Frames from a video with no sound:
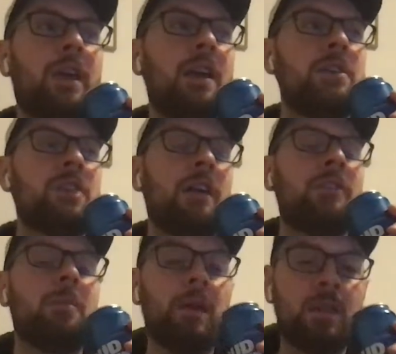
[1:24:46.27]

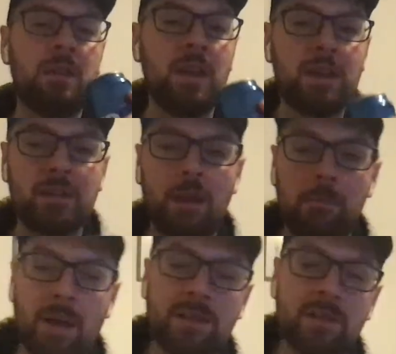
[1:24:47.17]
getting drafted by the
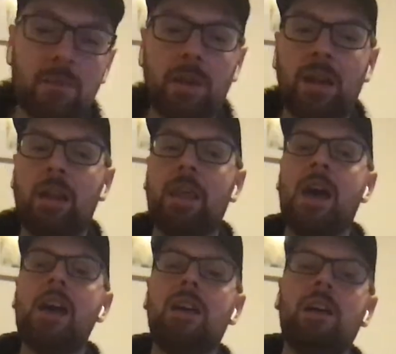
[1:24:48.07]
Knicks meant
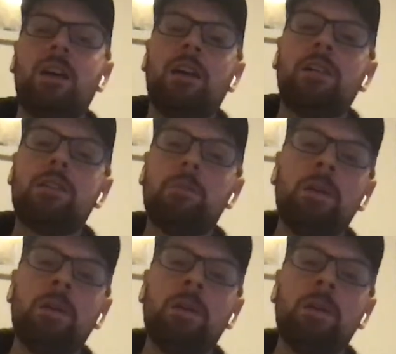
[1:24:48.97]
something, and that